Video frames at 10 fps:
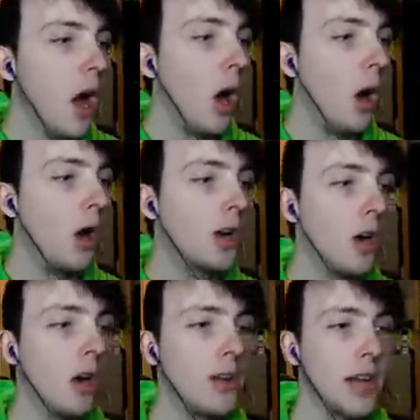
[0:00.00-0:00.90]
Oh,
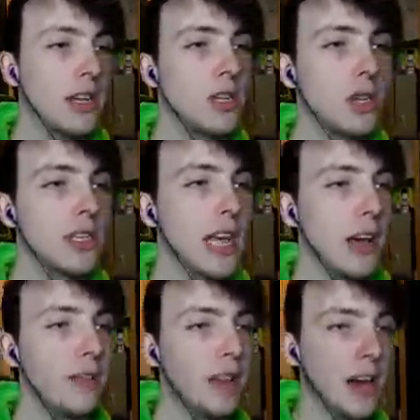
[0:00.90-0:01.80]
God. I just
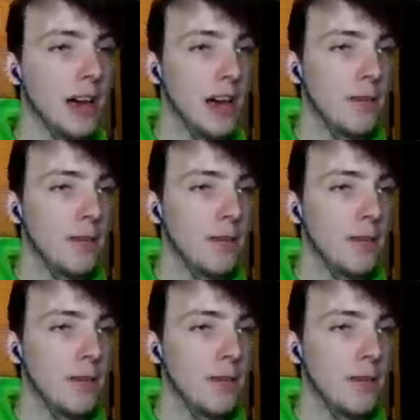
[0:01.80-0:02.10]
saved that.